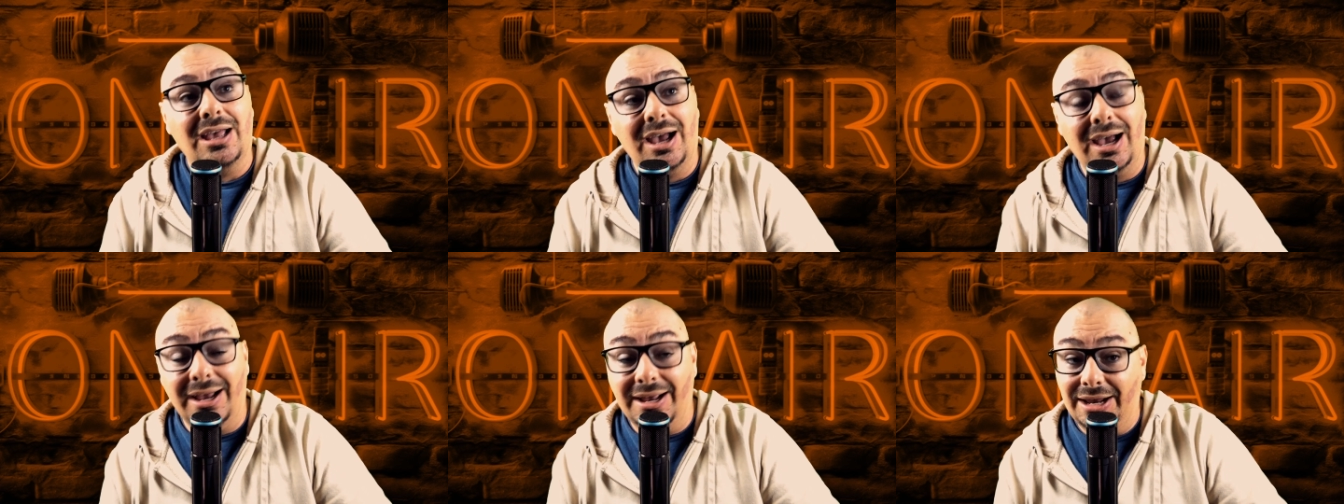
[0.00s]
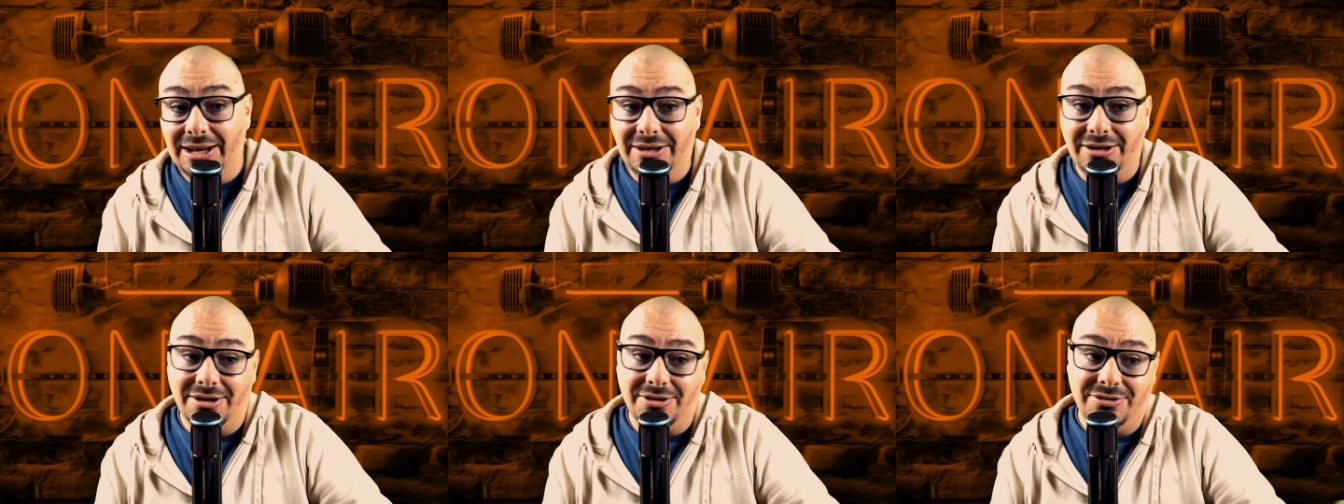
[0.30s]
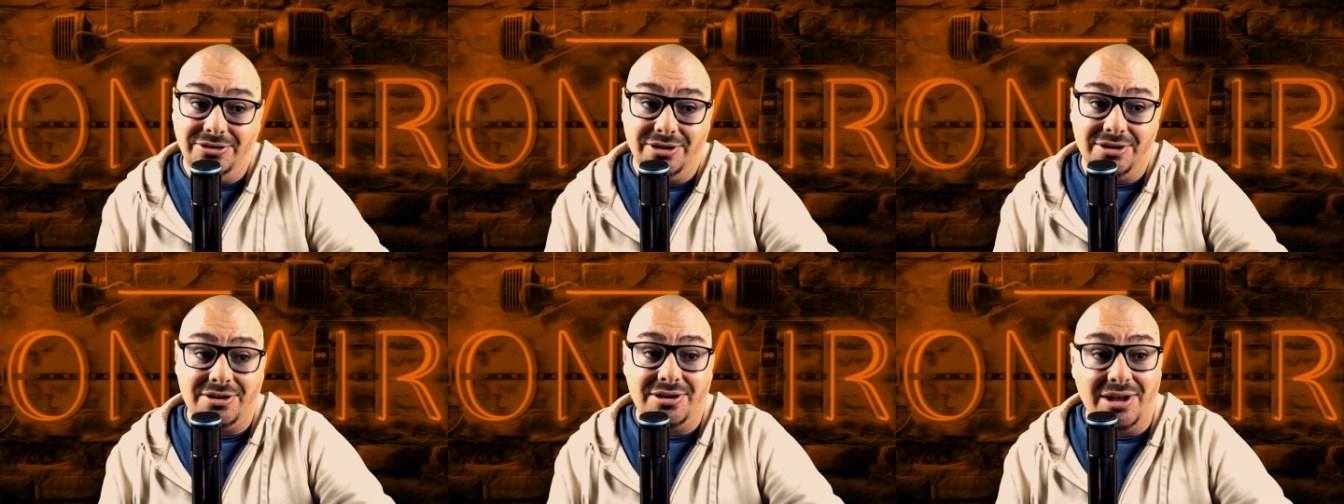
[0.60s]
yeah, you're,
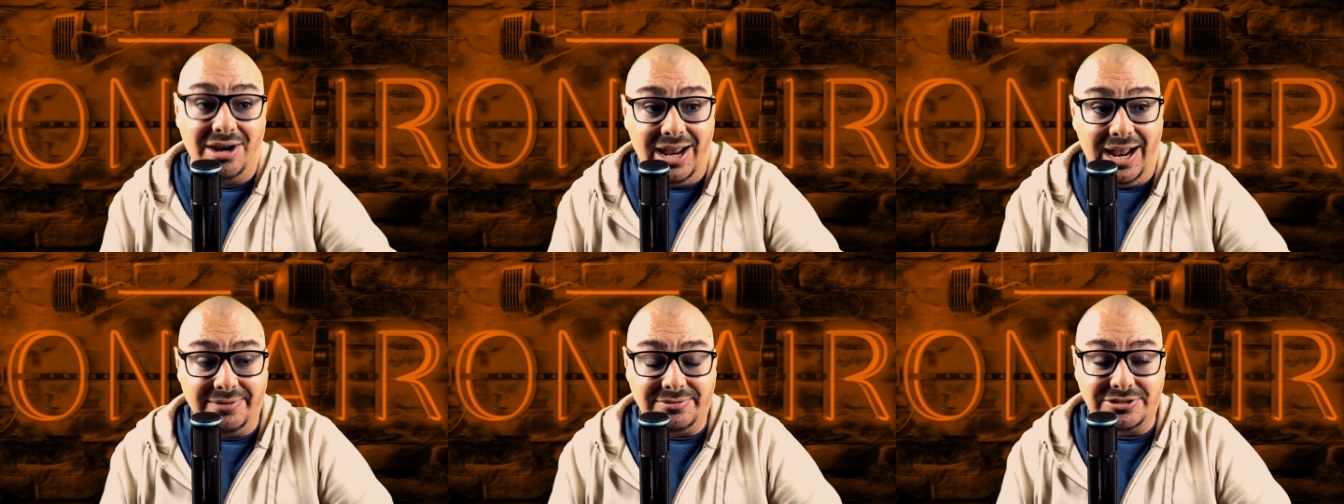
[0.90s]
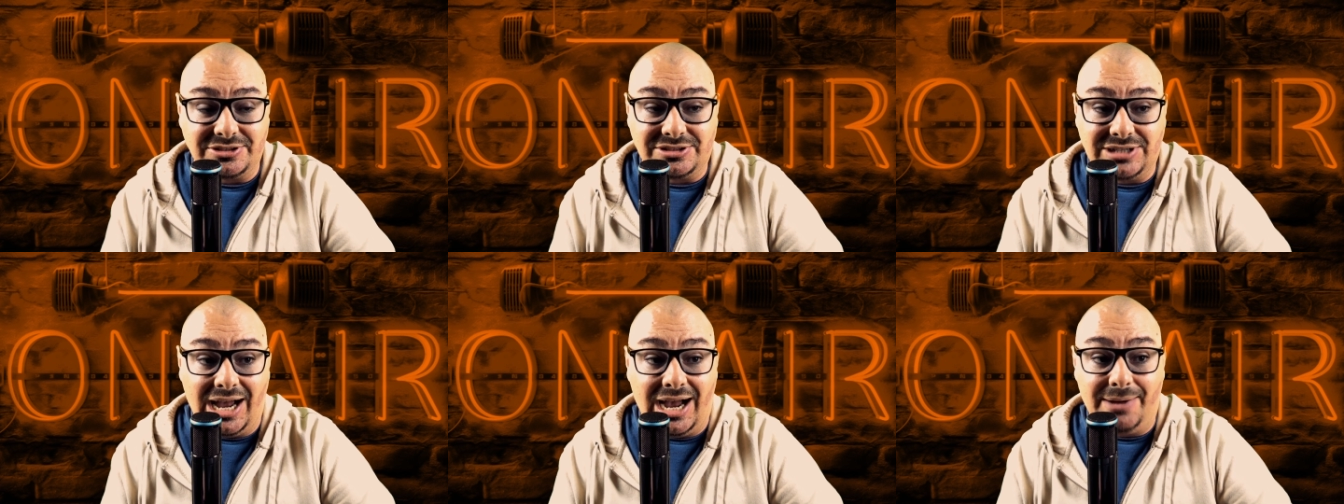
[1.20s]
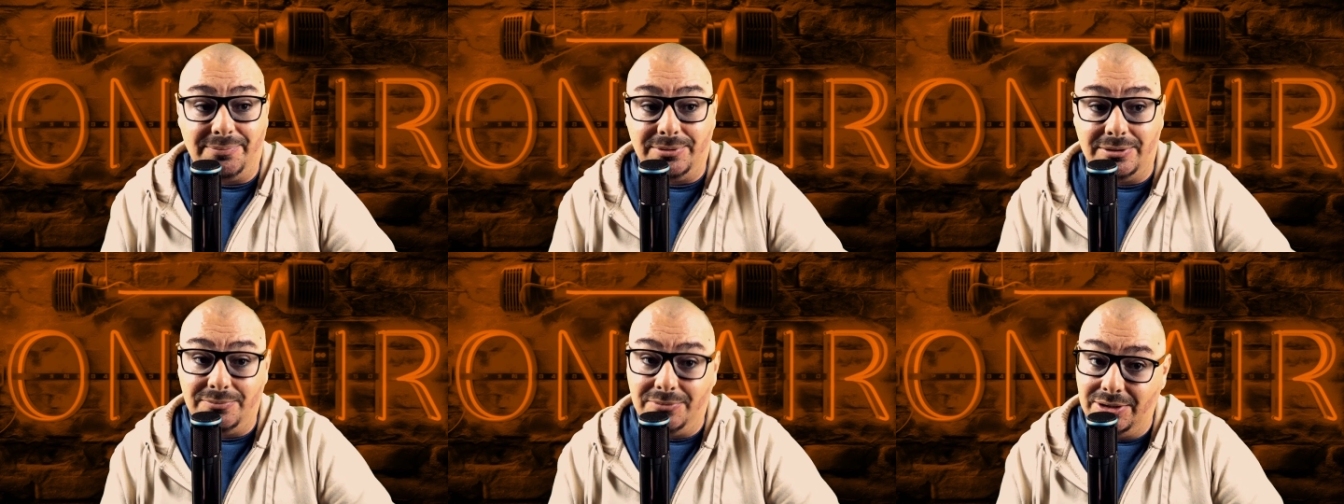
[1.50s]
you're going to have to
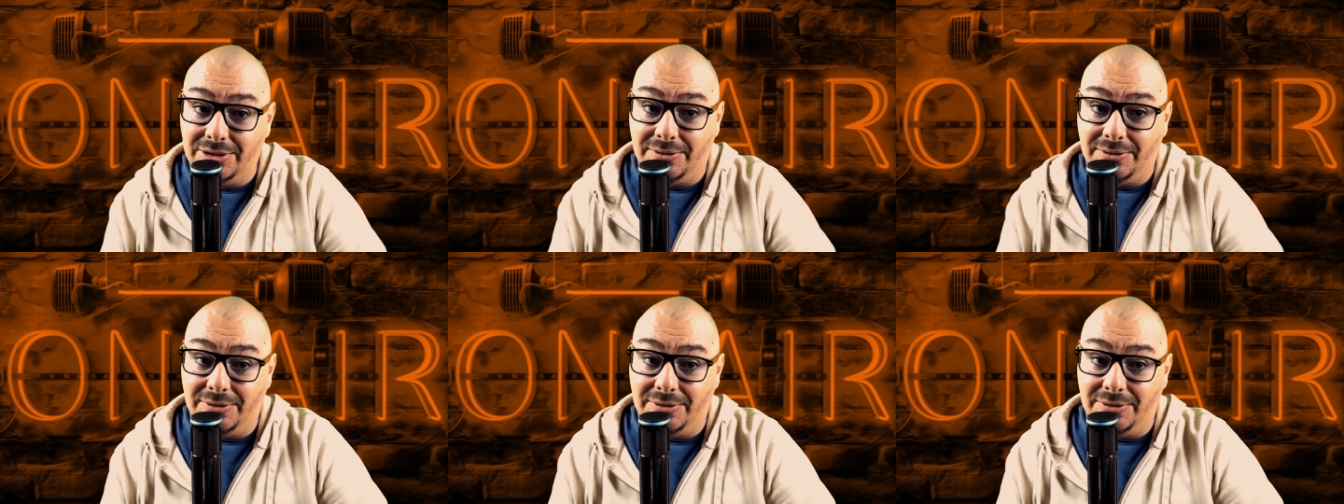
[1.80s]
stop him.